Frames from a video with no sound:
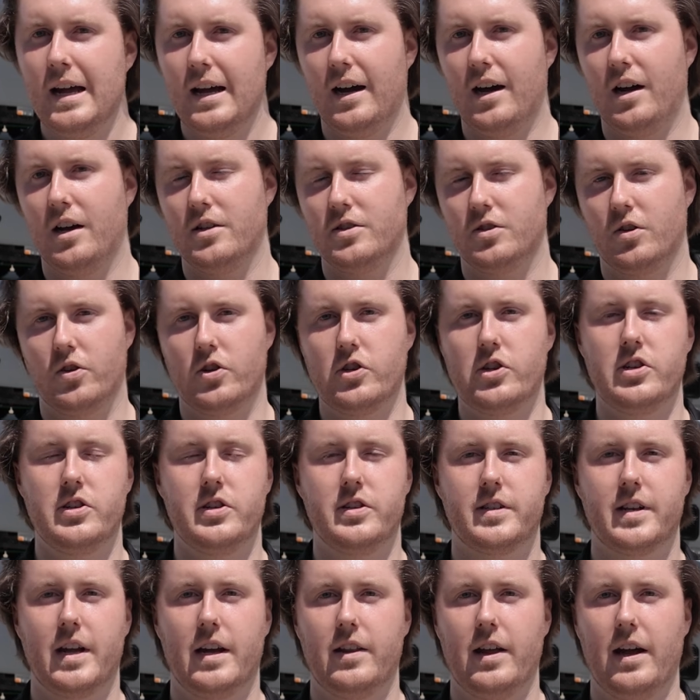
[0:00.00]
as long as you
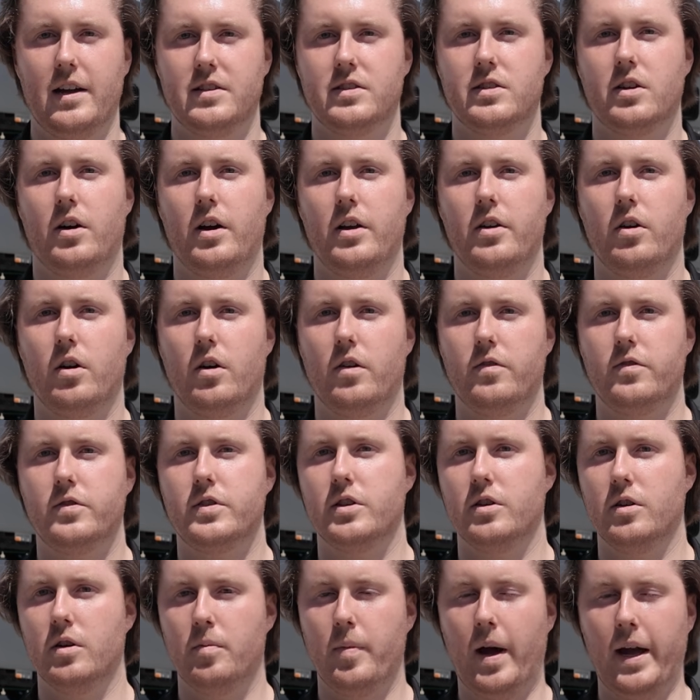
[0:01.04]
just get that signed off
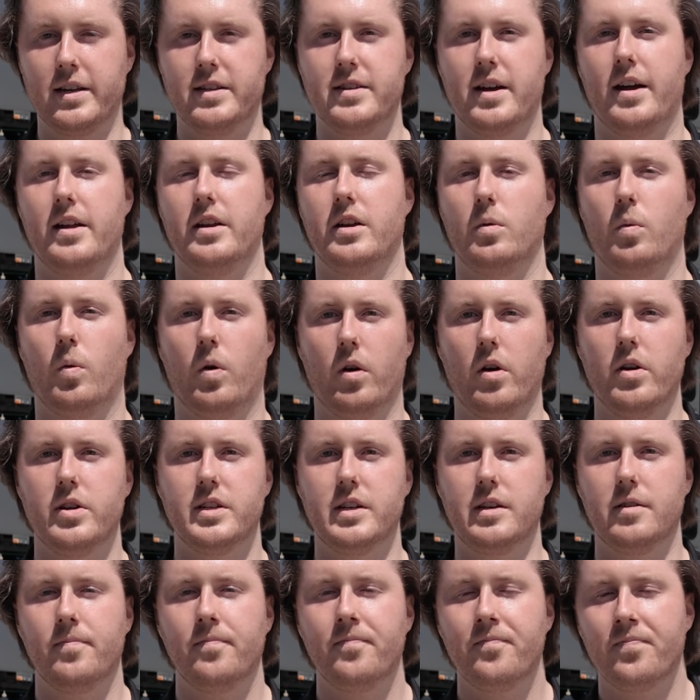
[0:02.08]
to maintain your
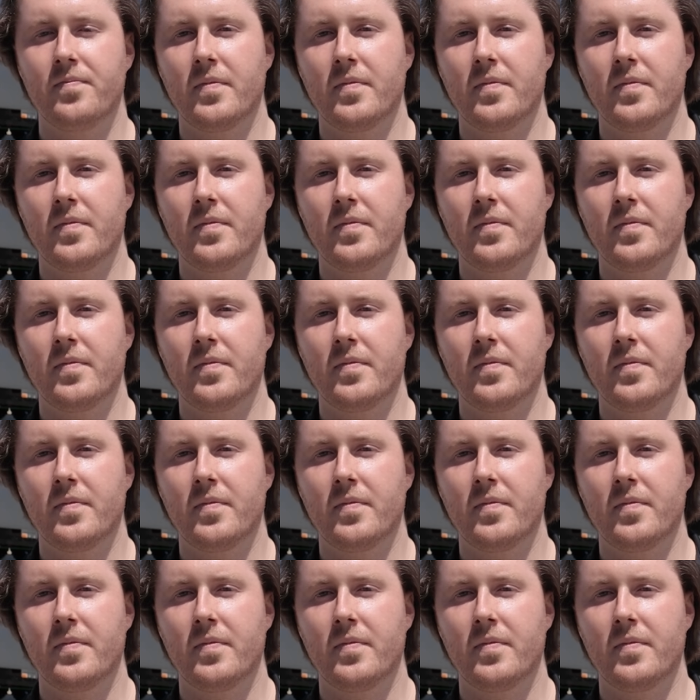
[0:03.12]
warranty.